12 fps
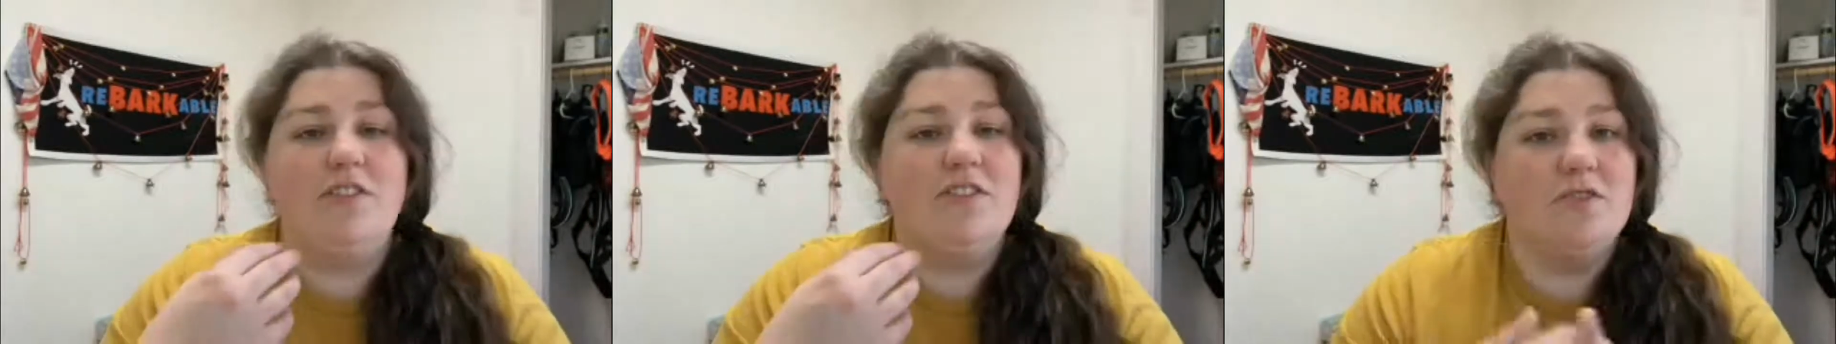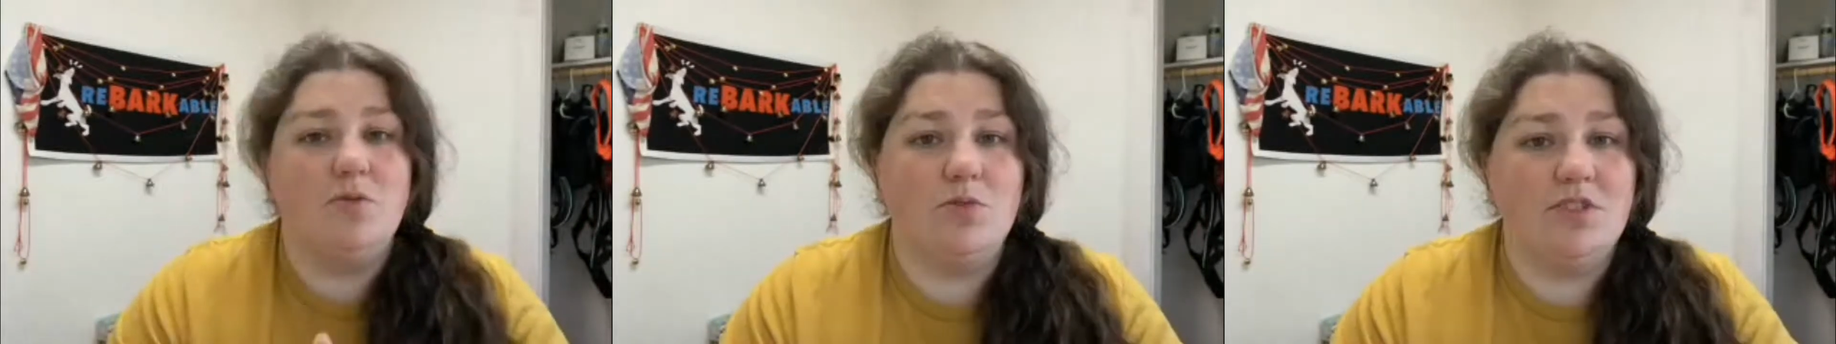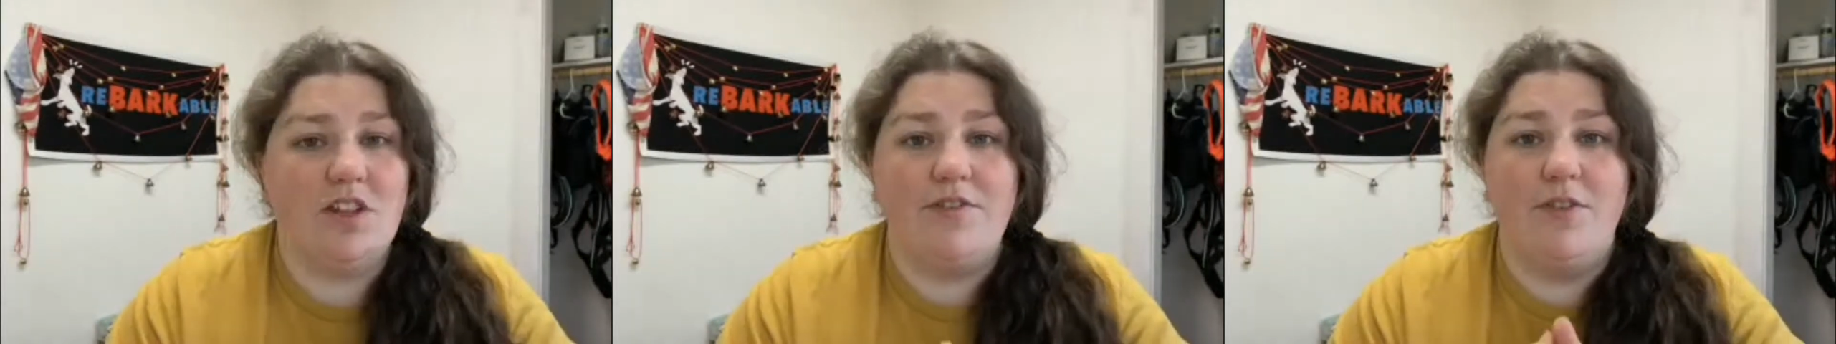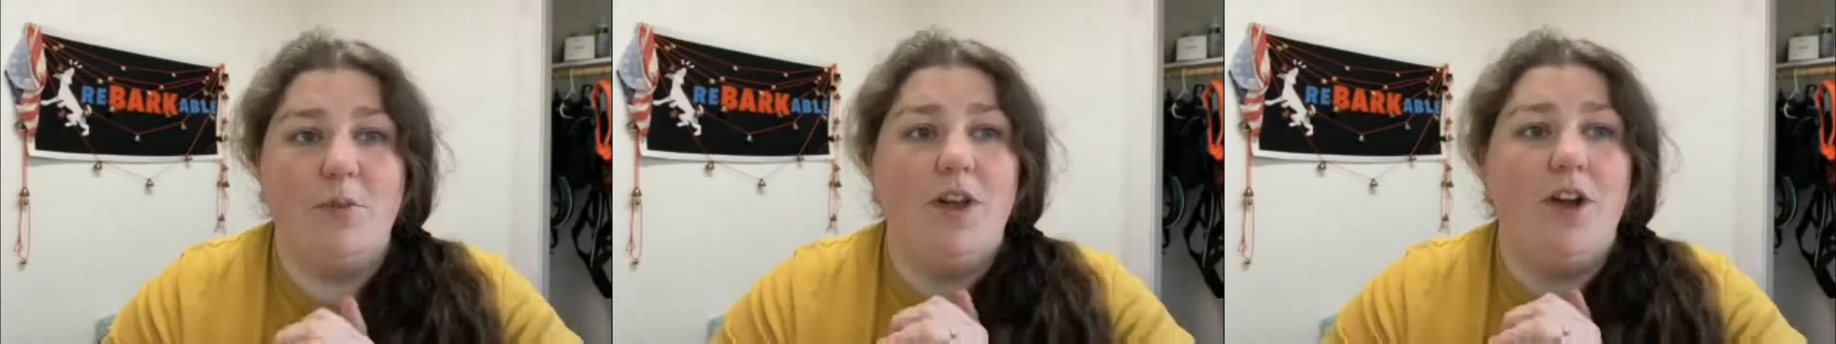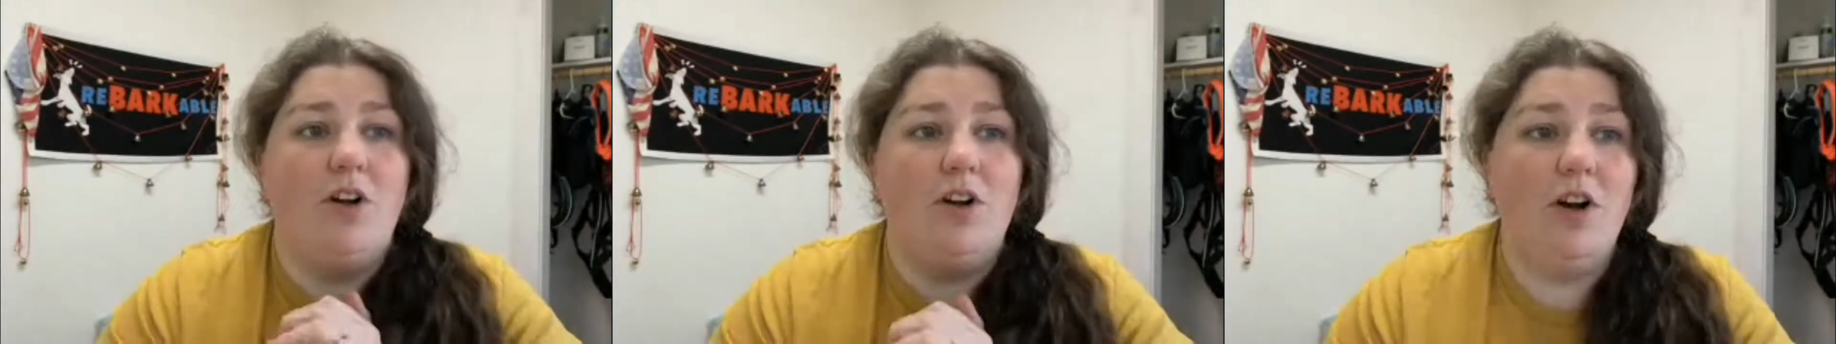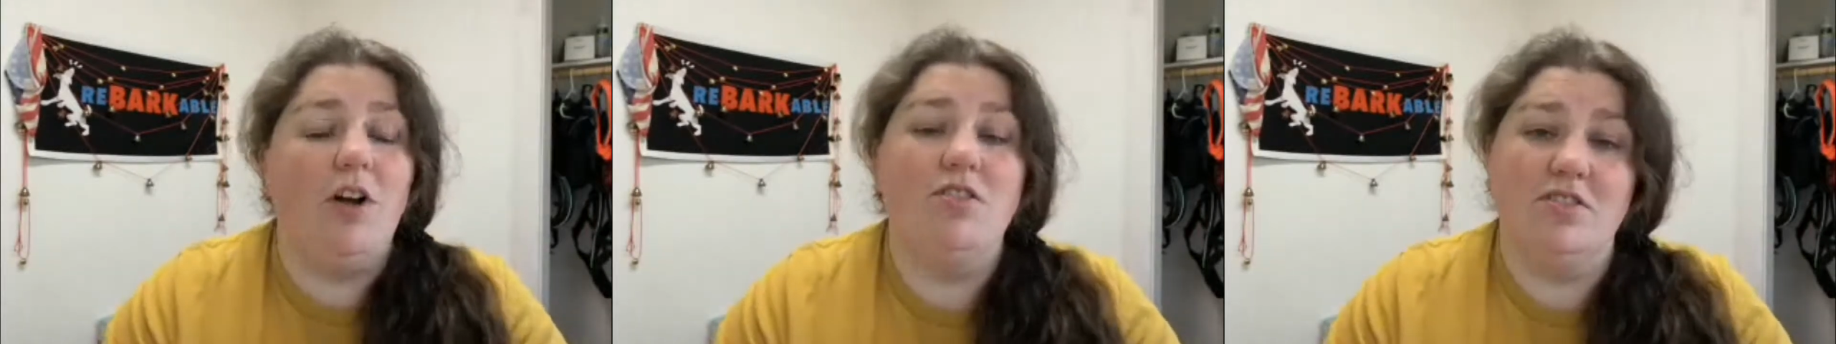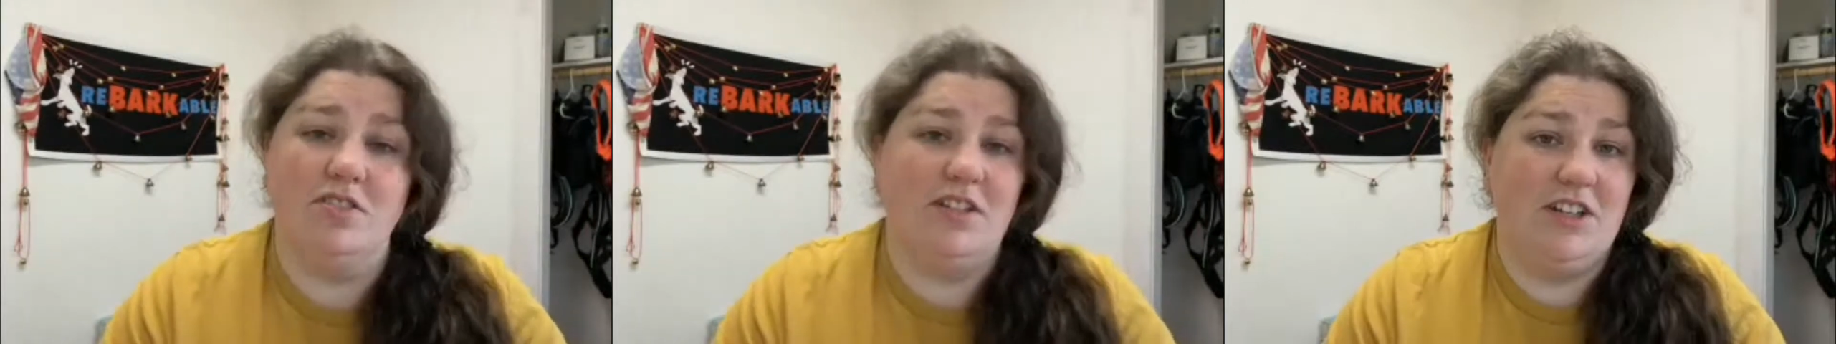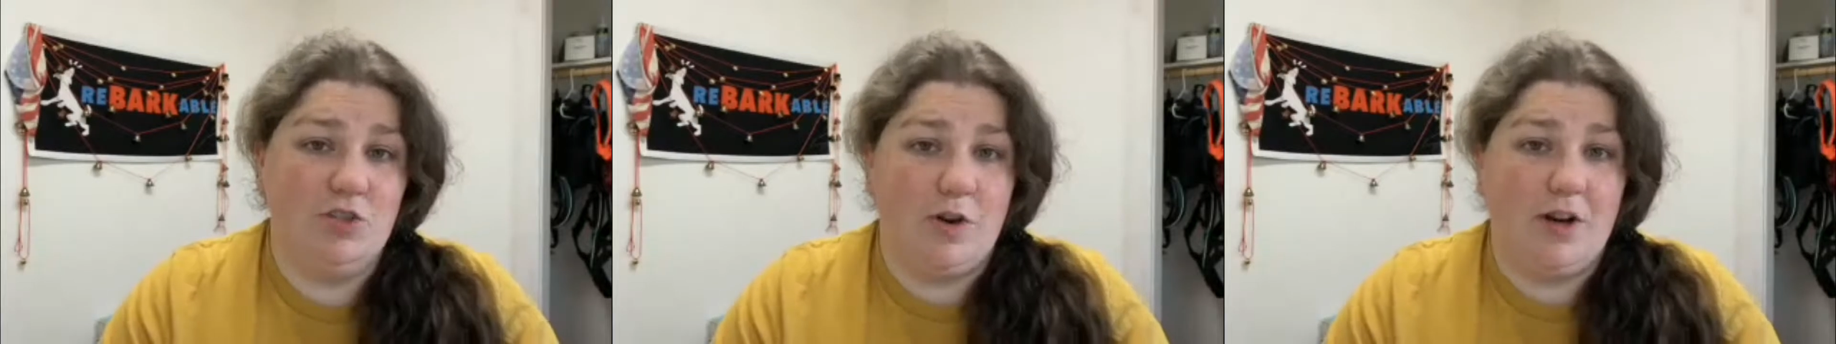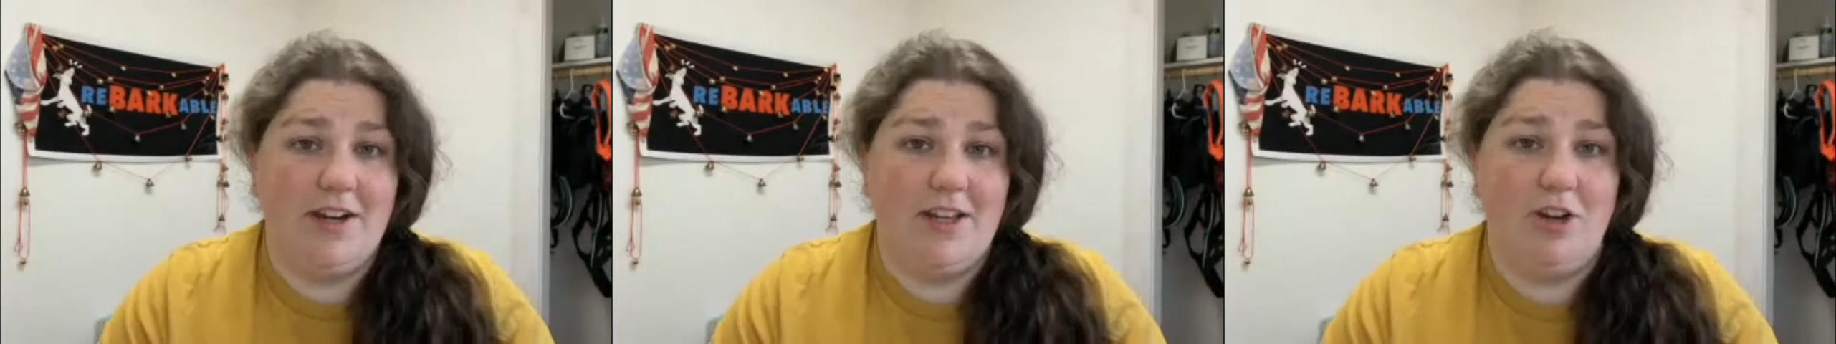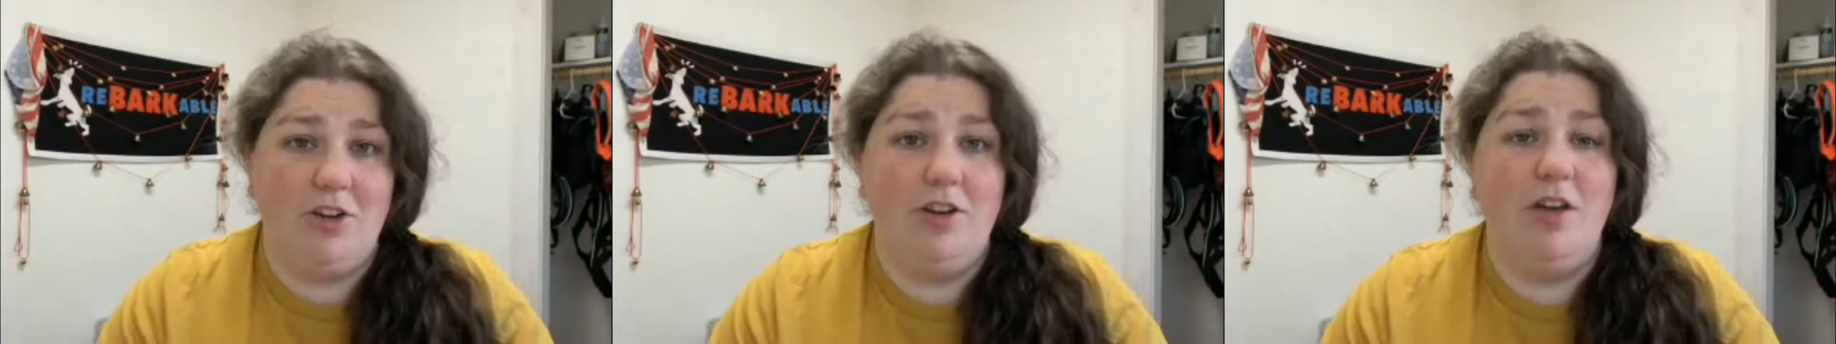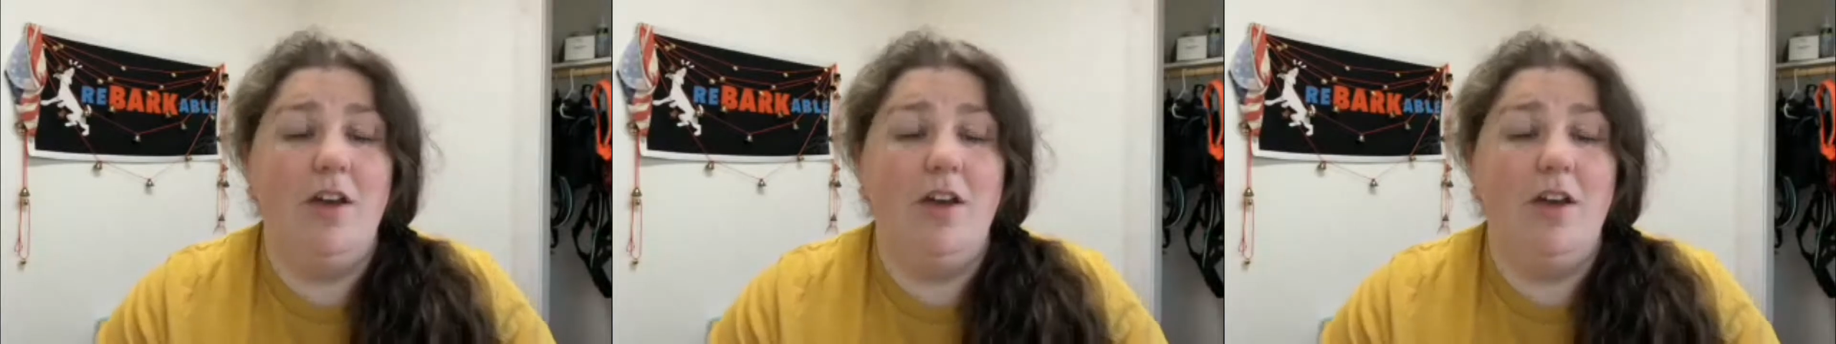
This is all stuff that we are constantly training on.